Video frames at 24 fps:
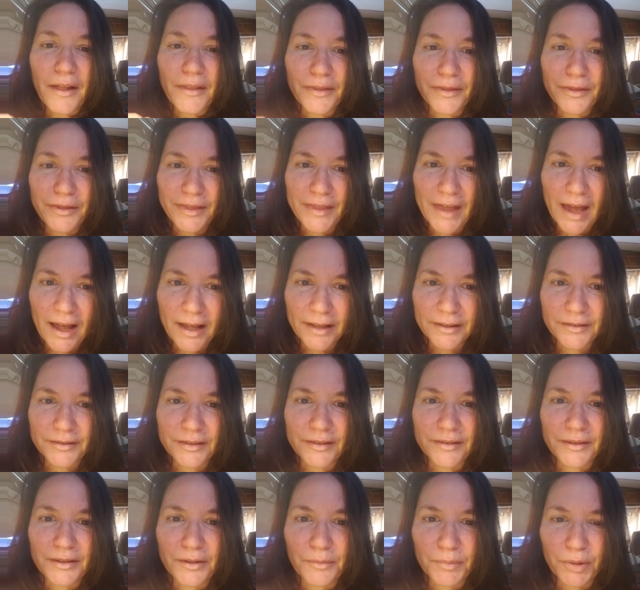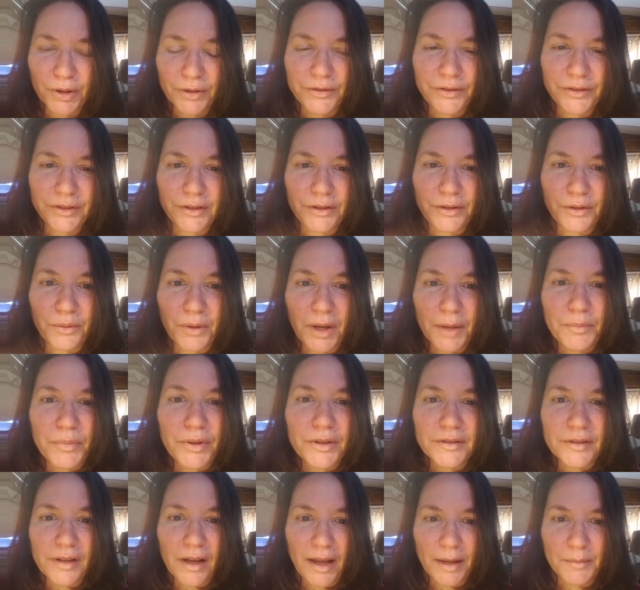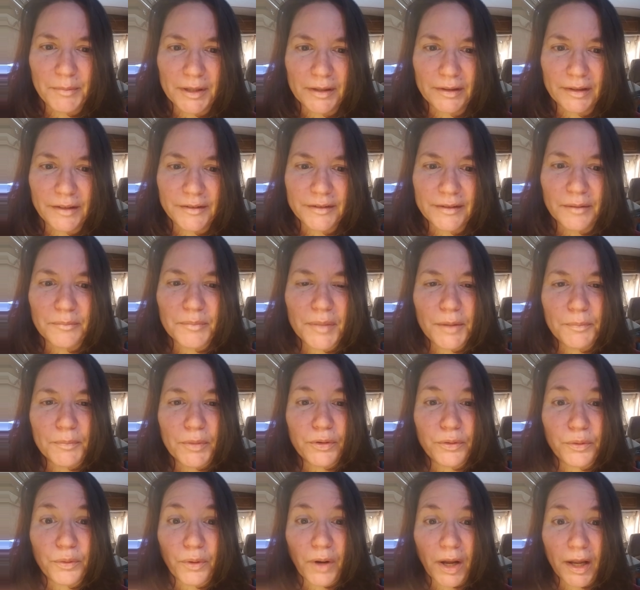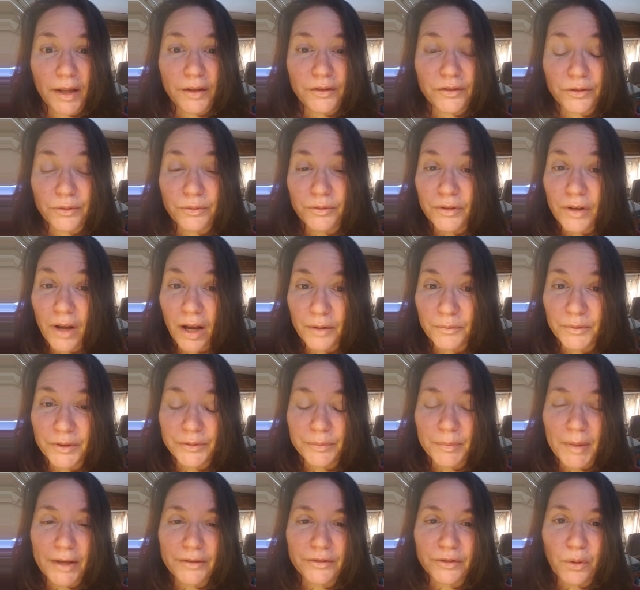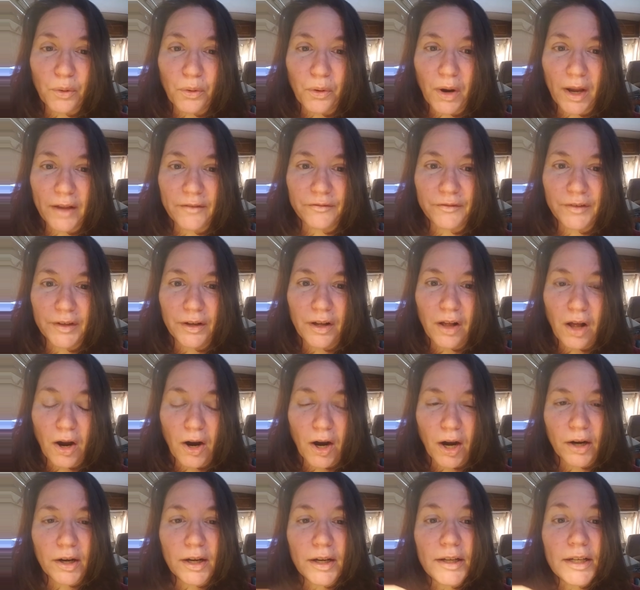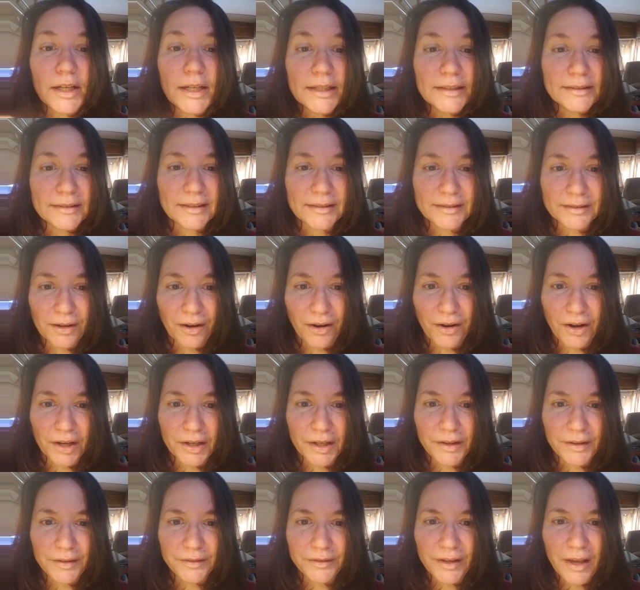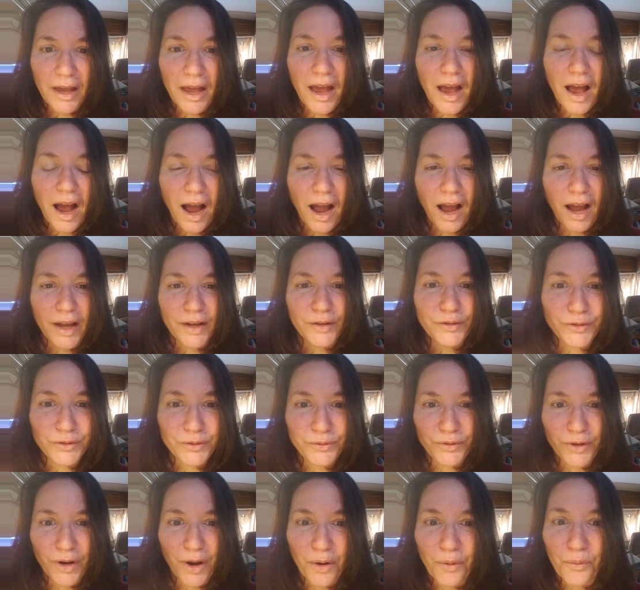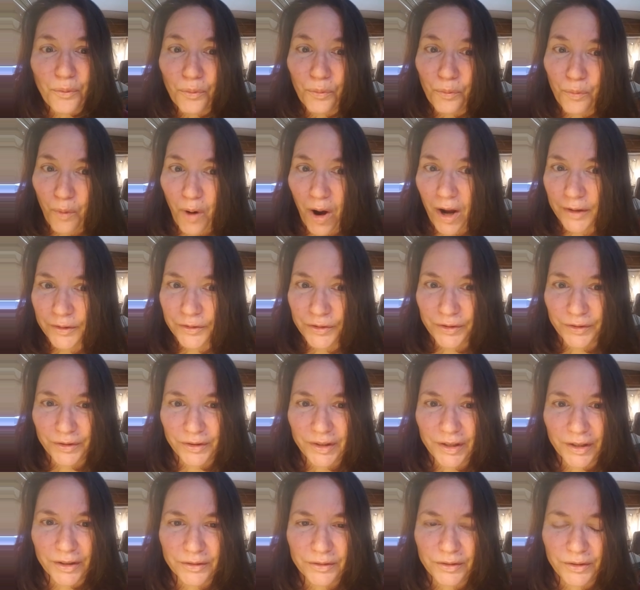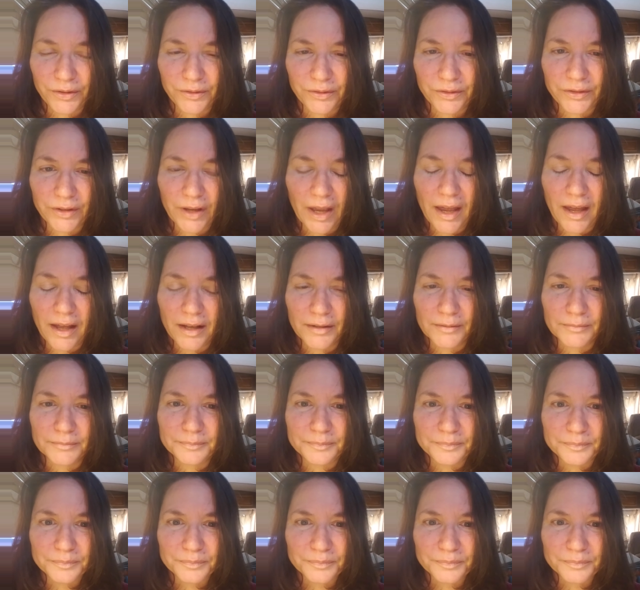That's the person who I put time in listening. People who I do not respect or I feel are dishonest, I do not watch their news. Um,